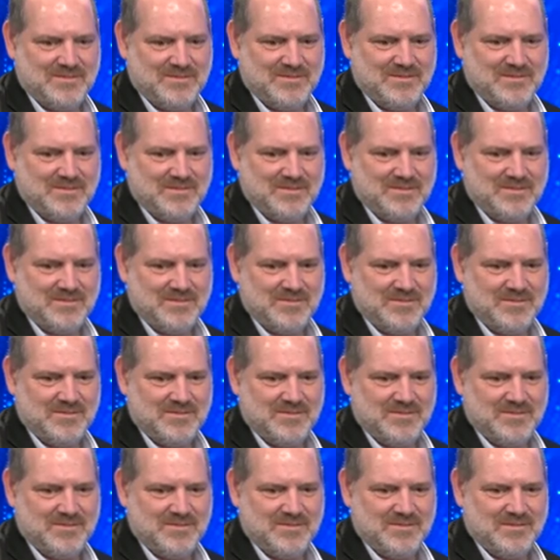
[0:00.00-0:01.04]

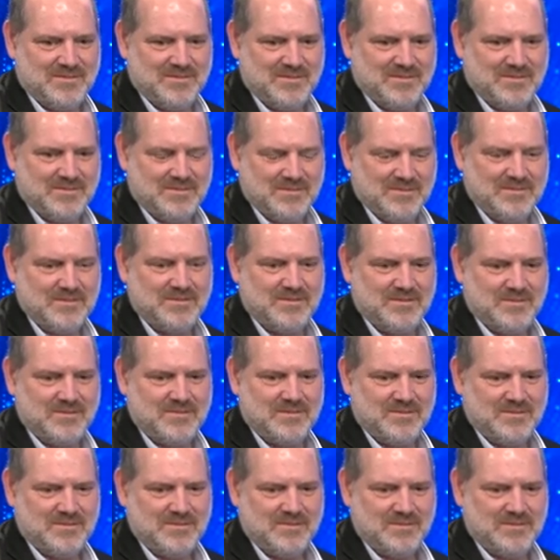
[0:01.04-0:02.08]

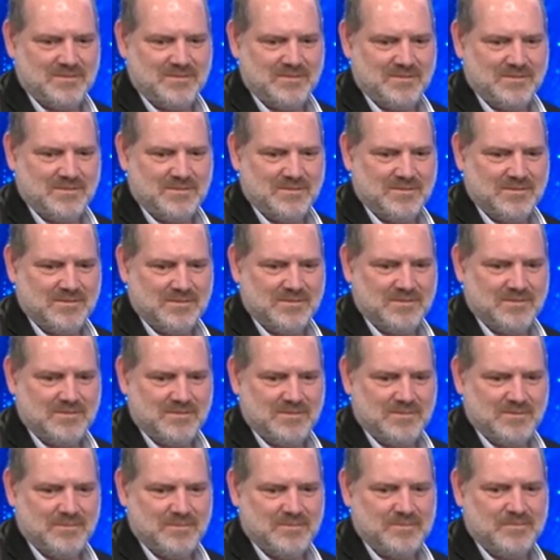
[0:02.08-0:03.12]

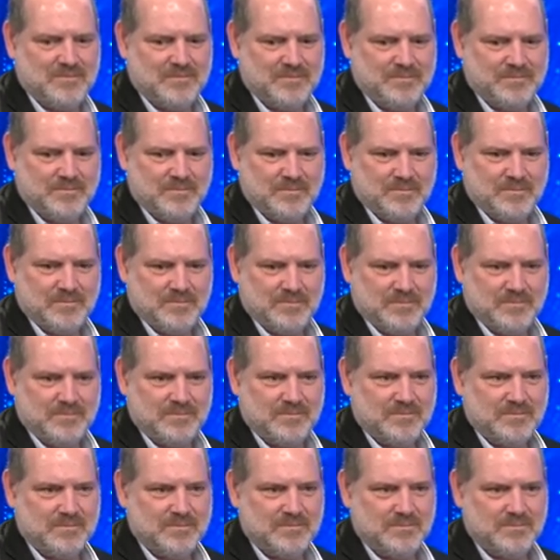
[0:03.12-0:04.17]

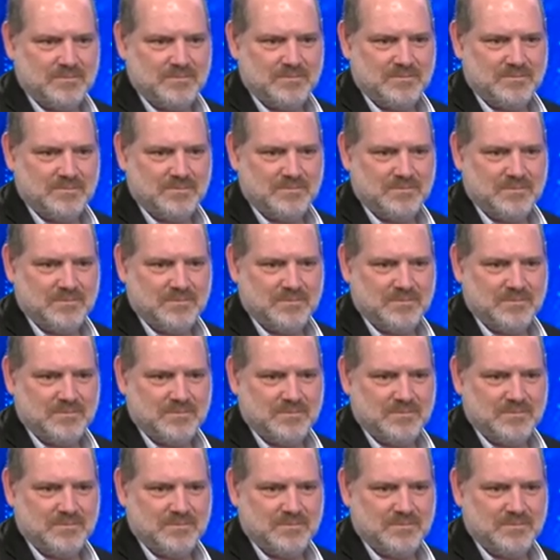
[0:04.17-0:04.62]
(not speaking)